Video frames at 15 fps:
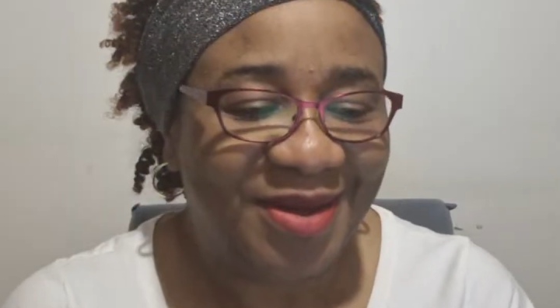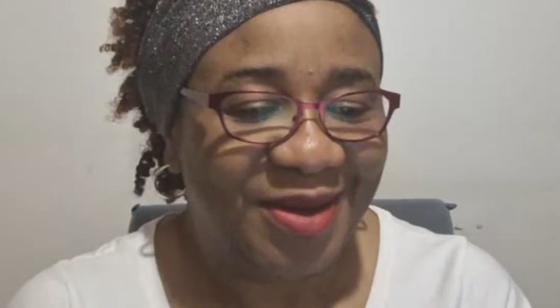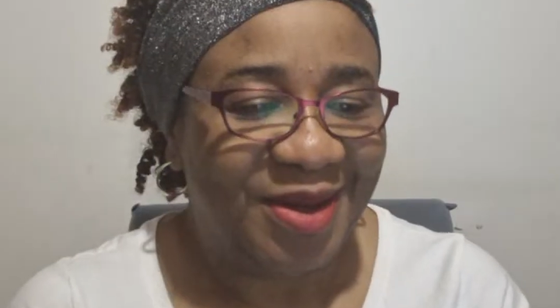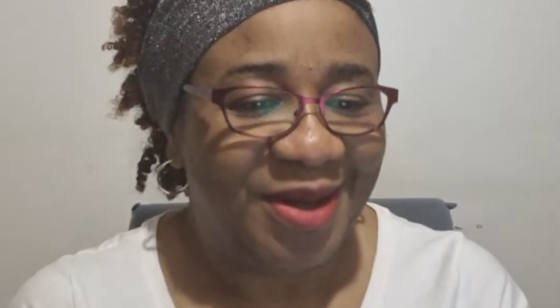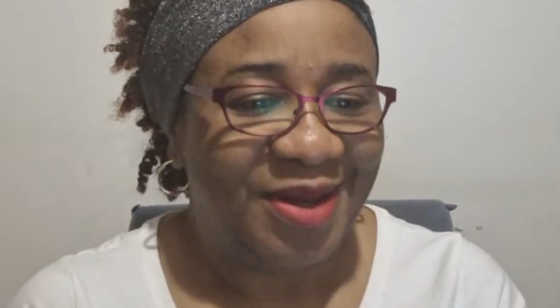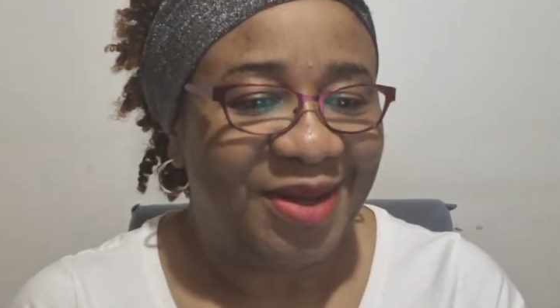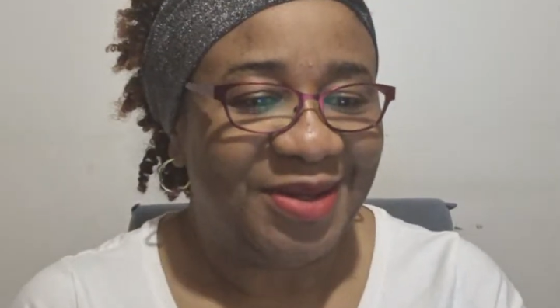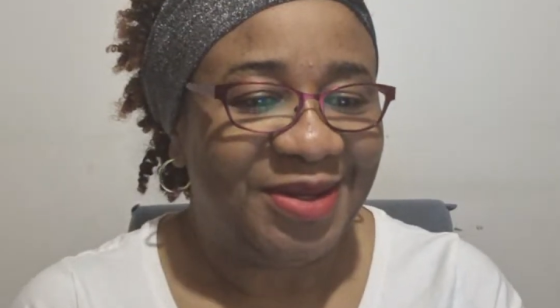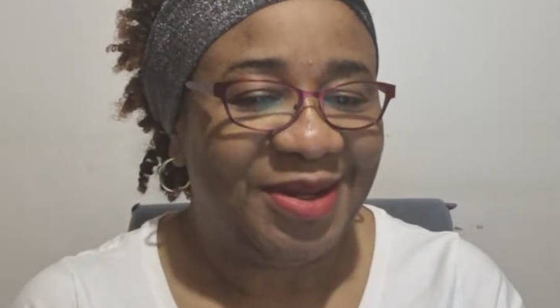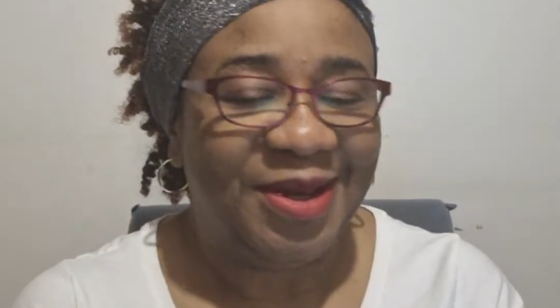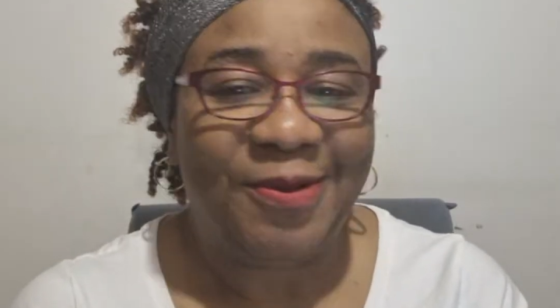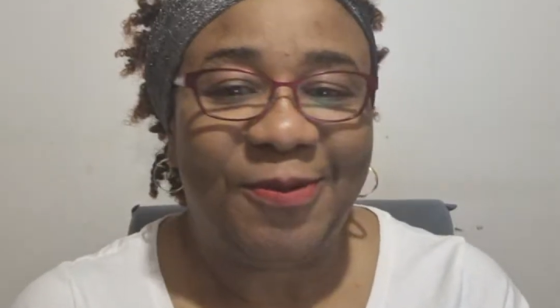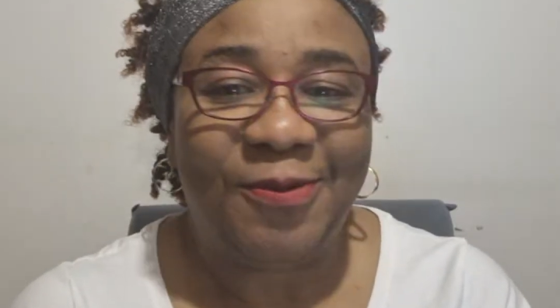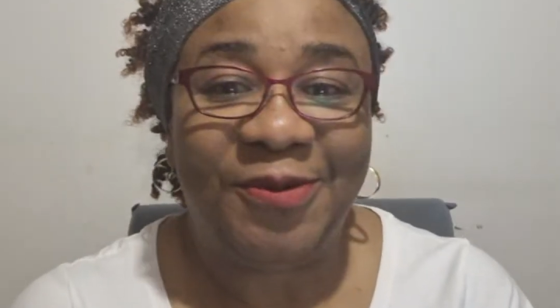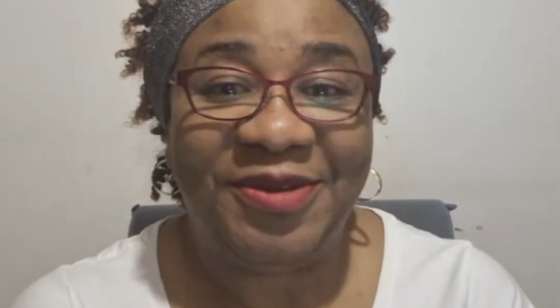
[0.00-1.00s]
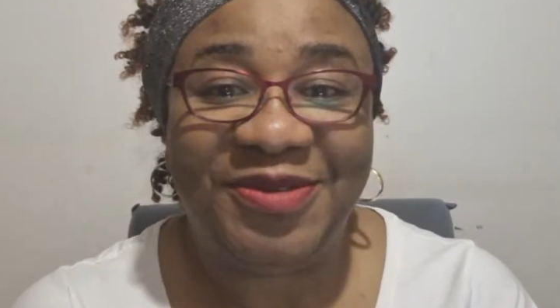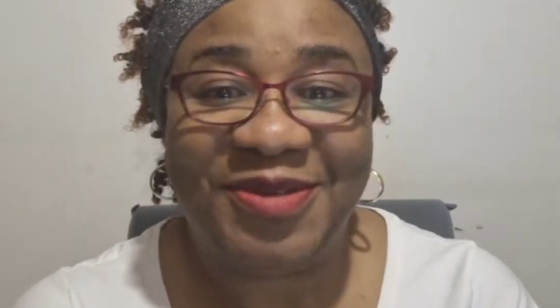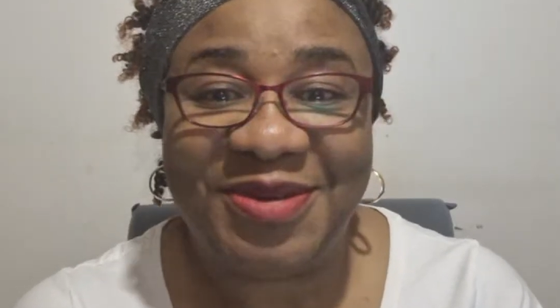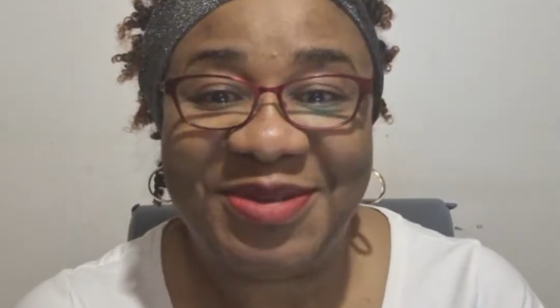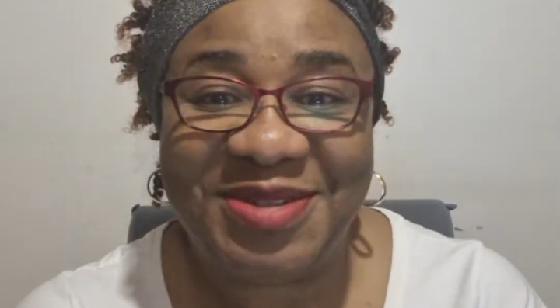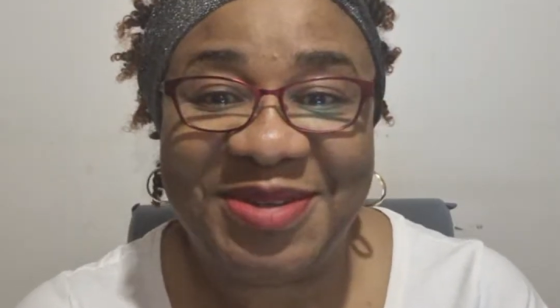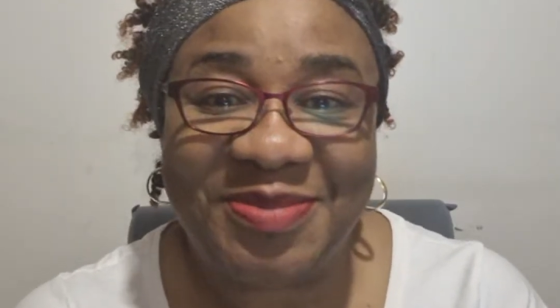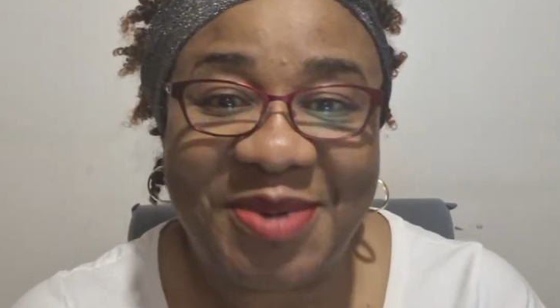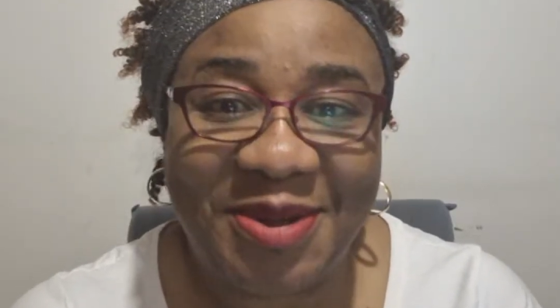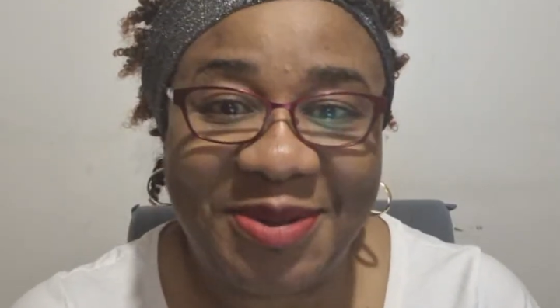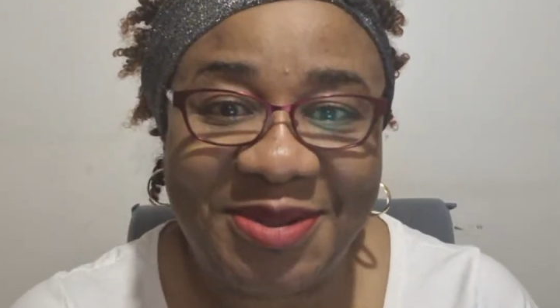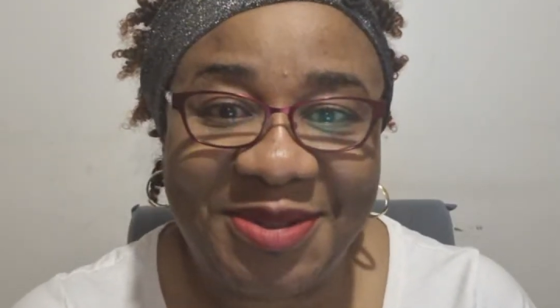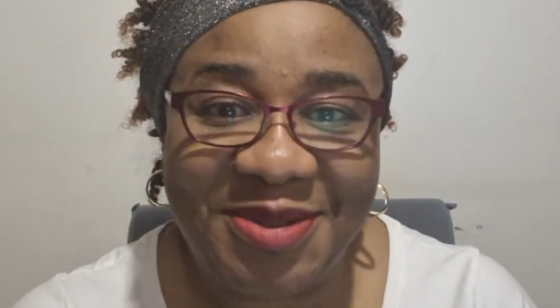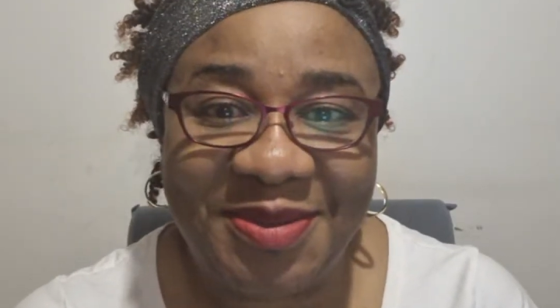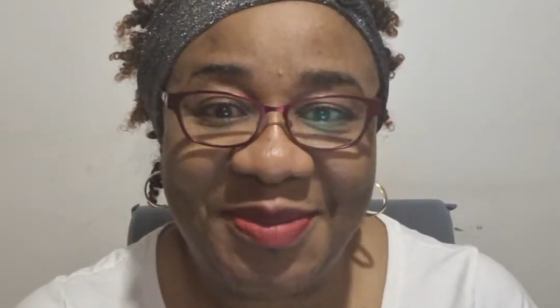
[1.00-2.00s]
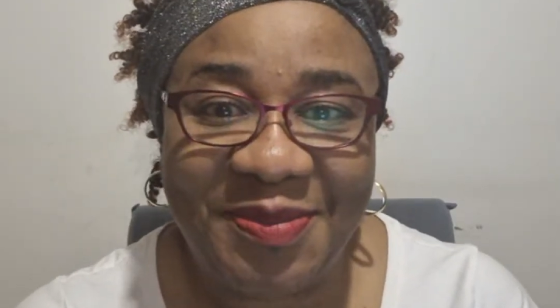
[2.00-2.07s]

and we talked about